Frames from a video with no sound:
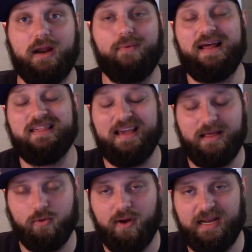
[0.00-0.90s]
And when I say
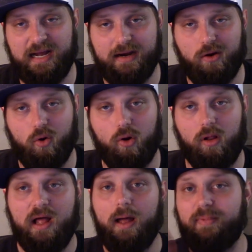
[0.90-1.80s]
the right kind of oil,
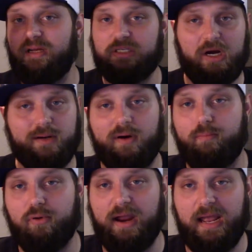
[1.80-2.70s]
I'm not talking about
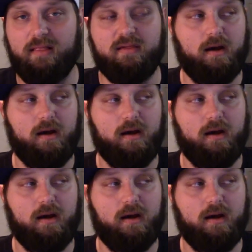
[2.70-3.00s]
brands,